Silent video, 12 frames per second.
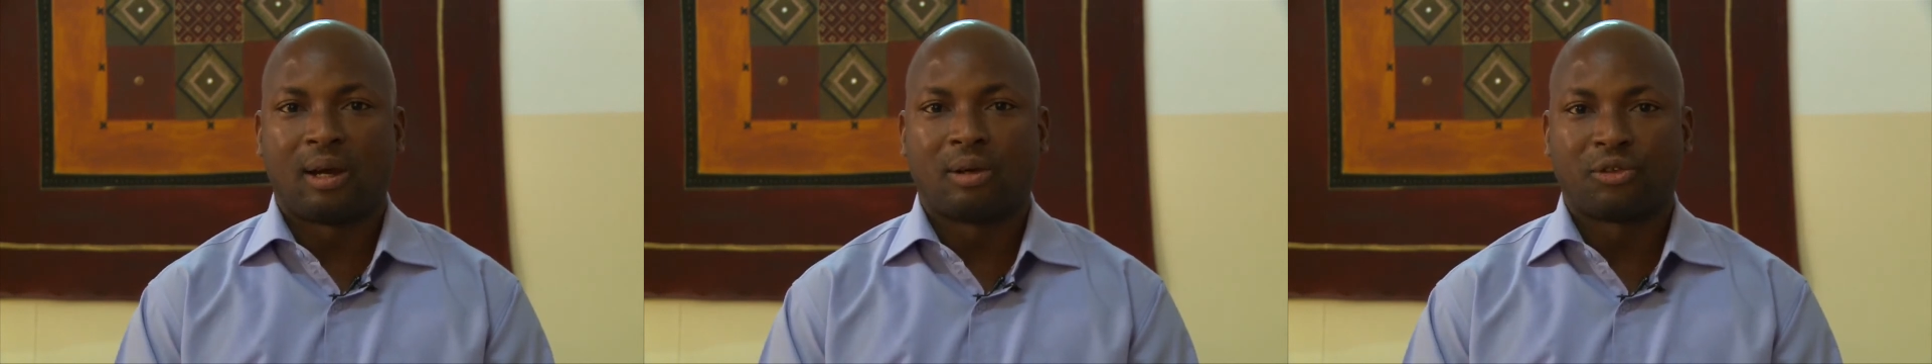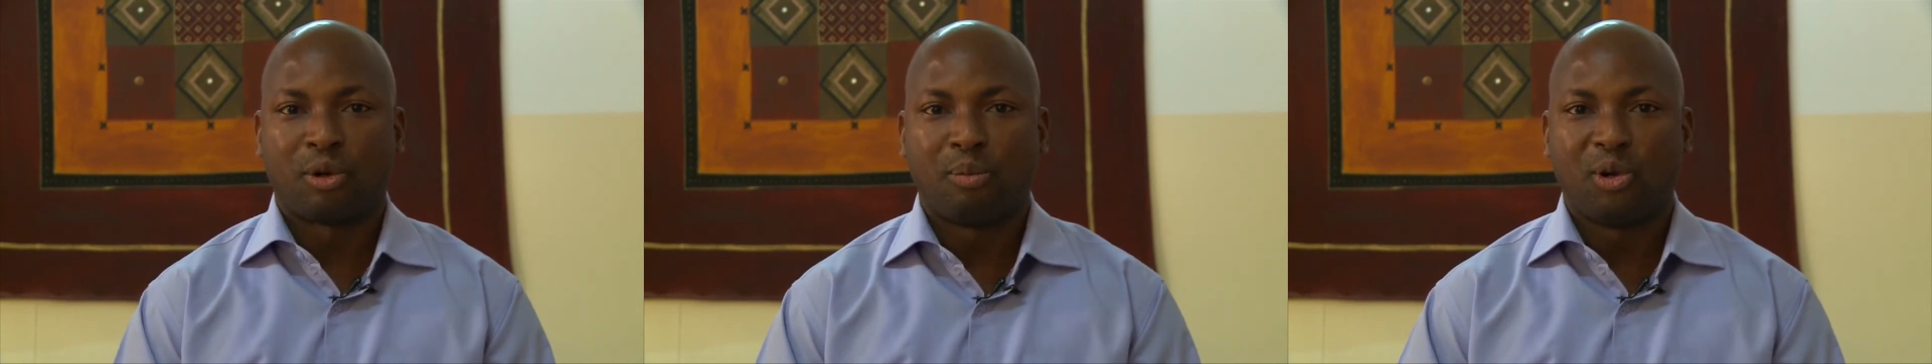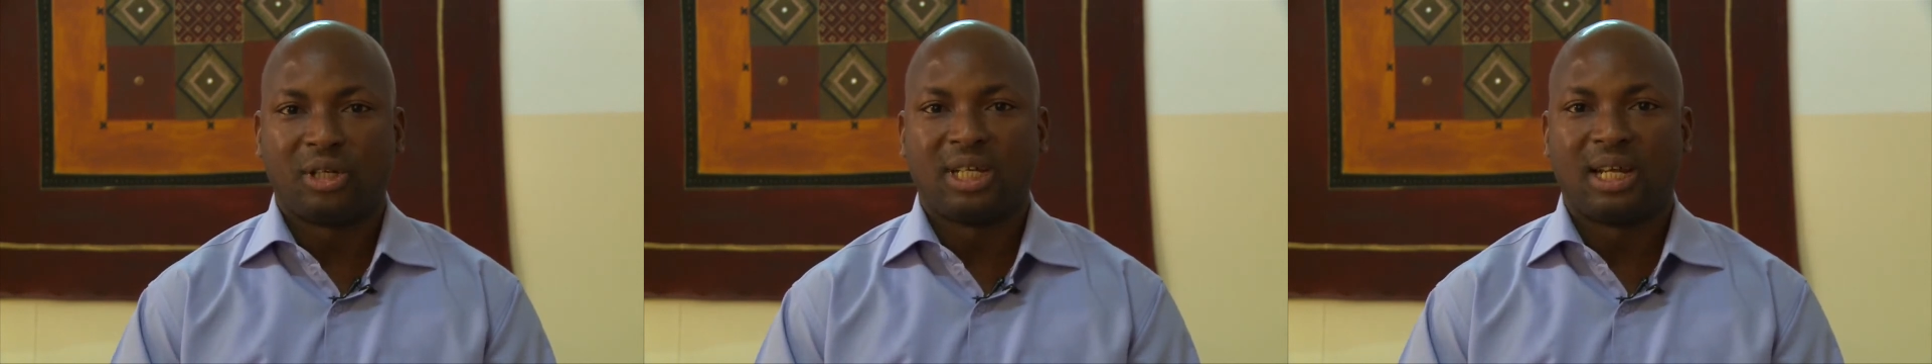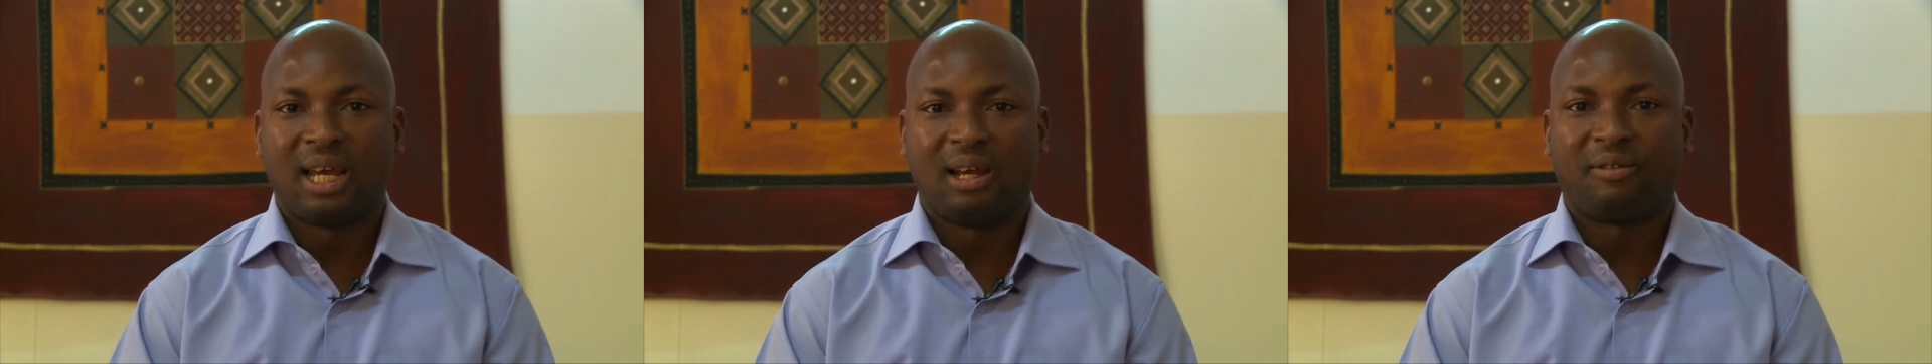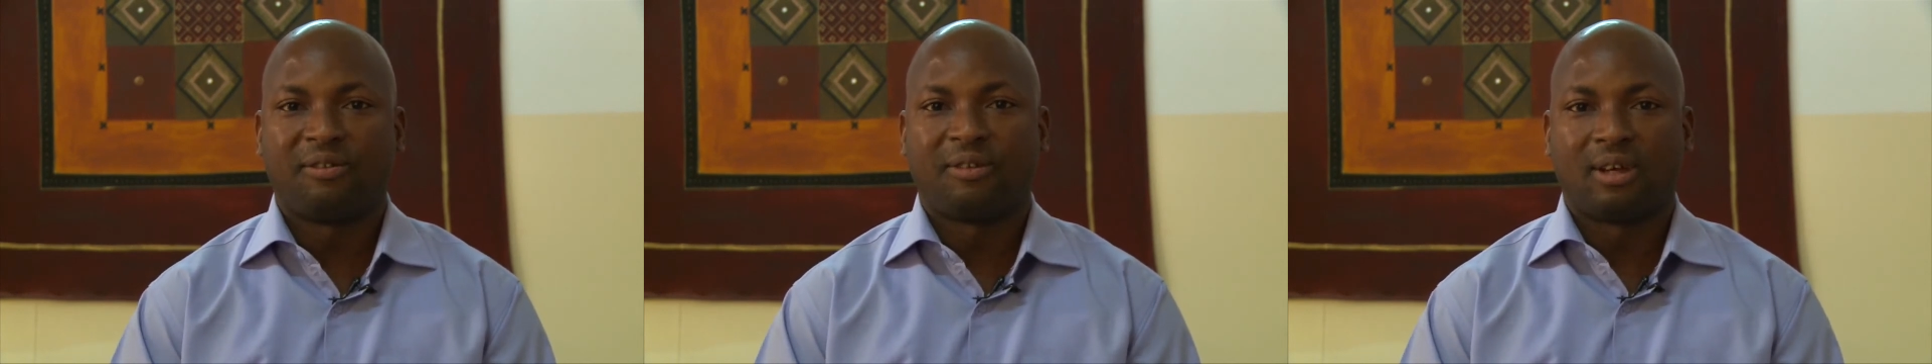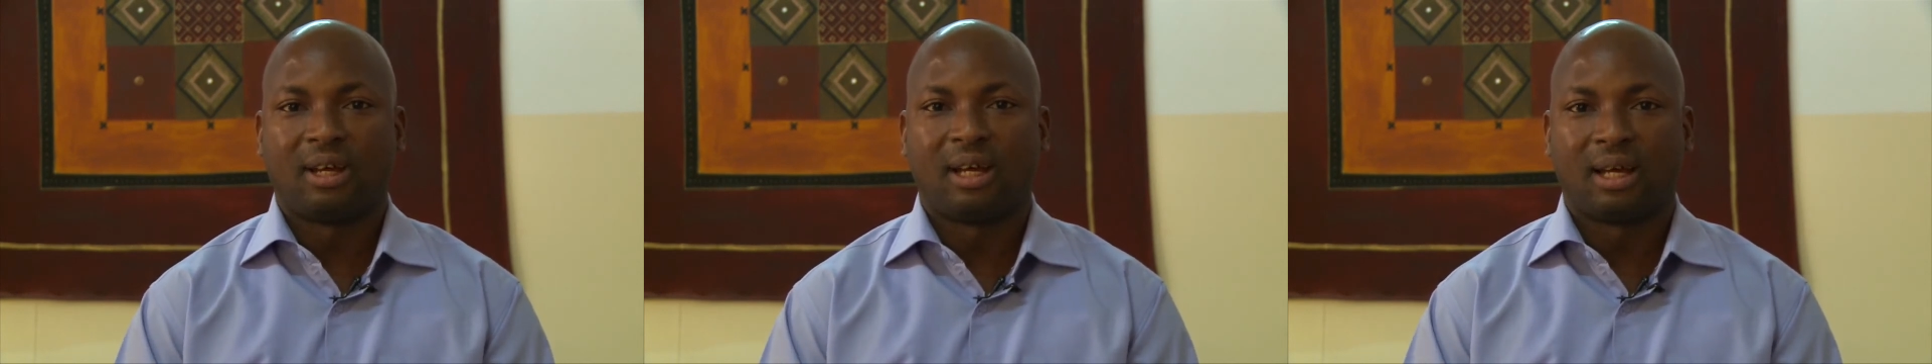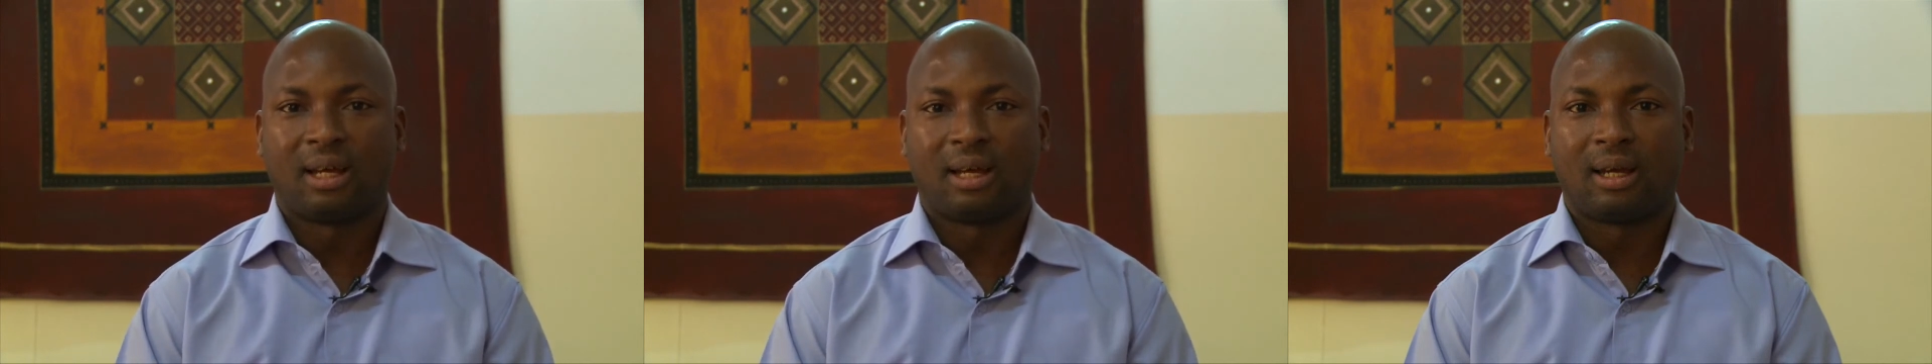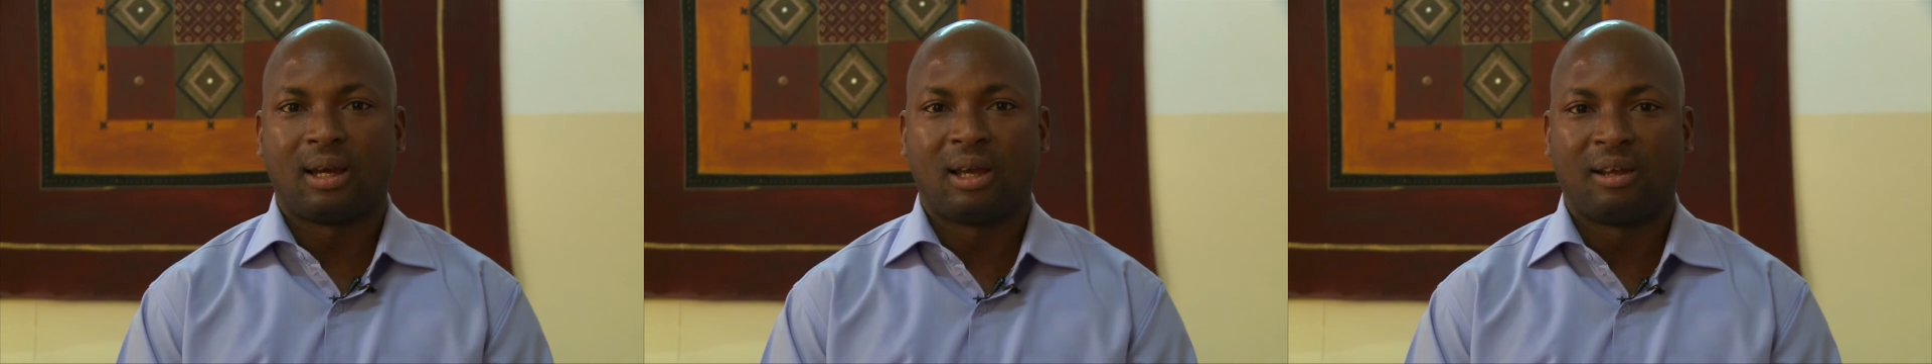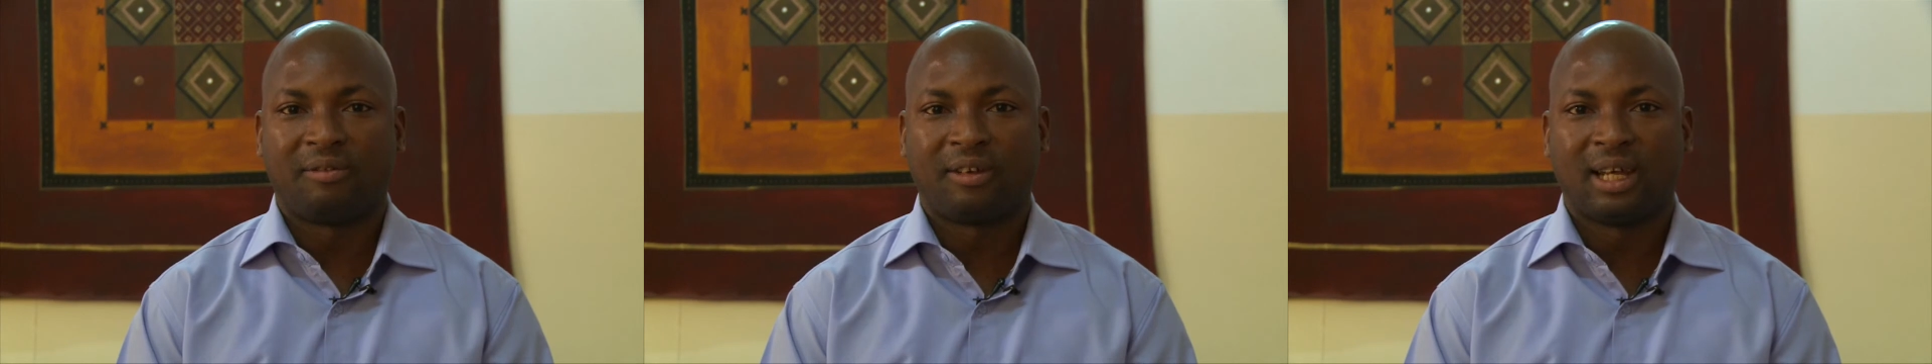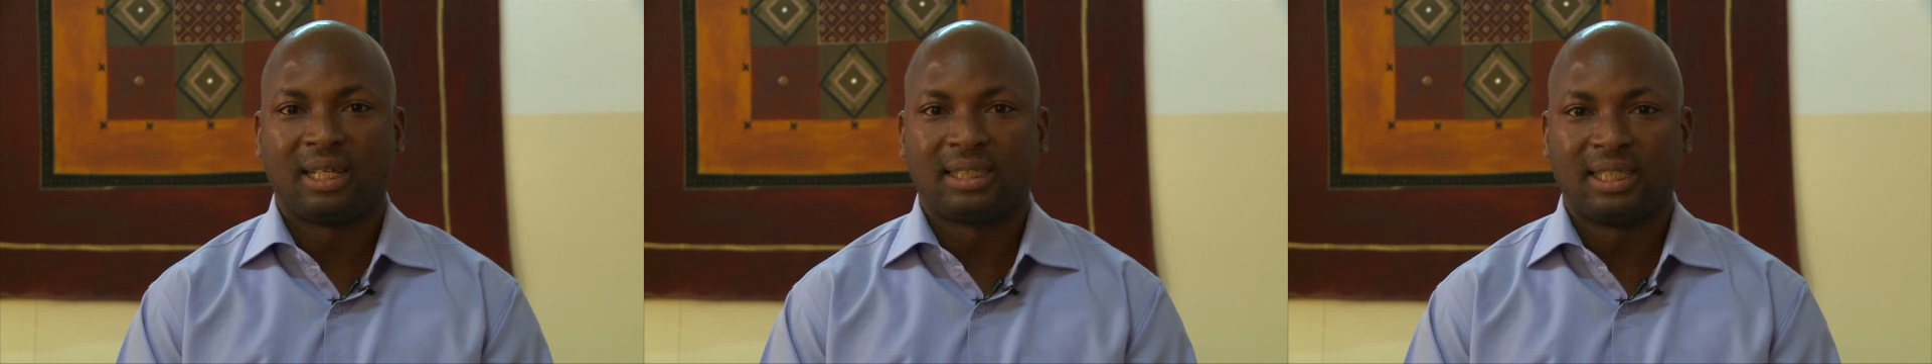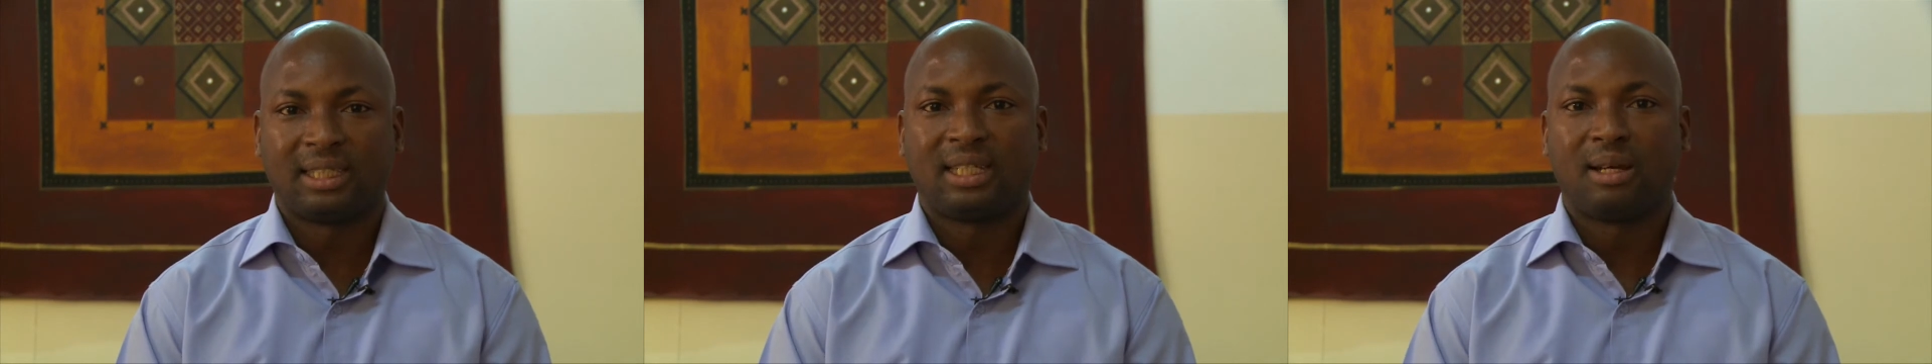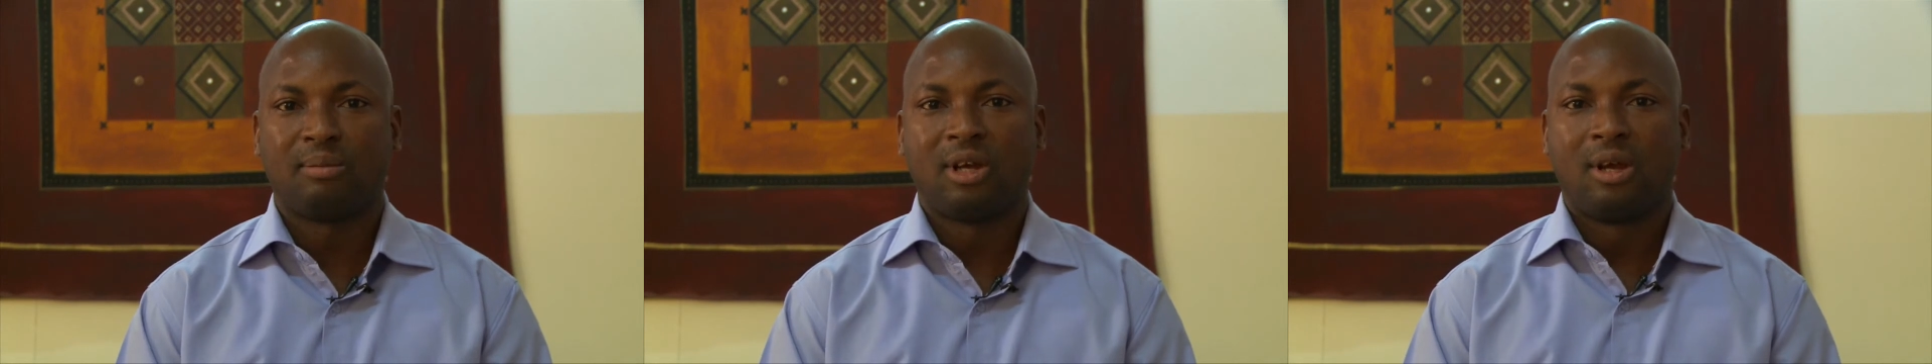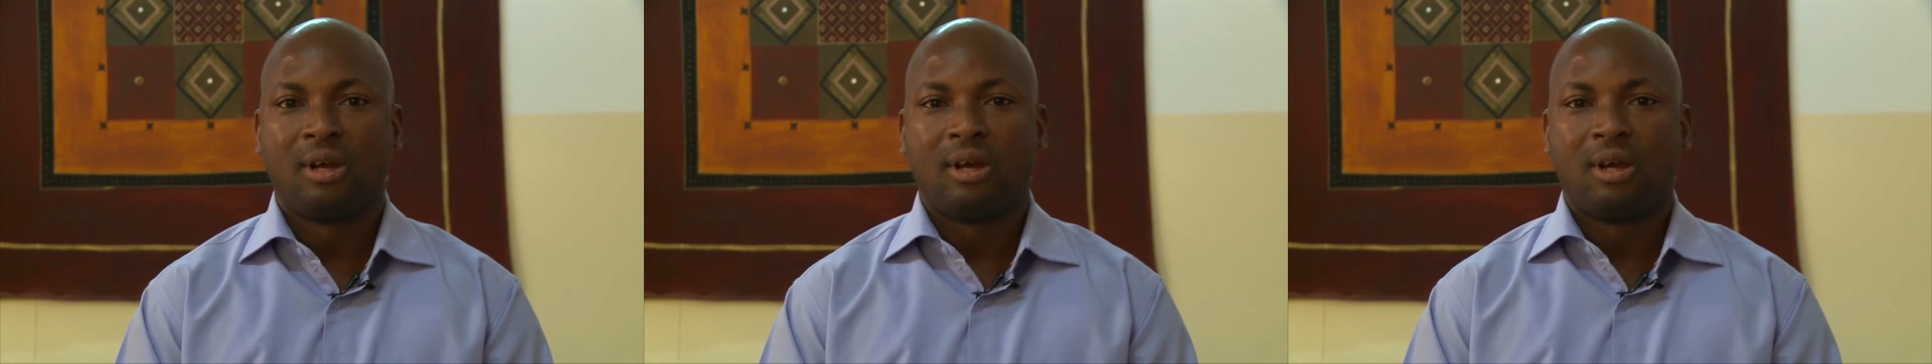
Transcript: uh supporting health uh, healthcare system,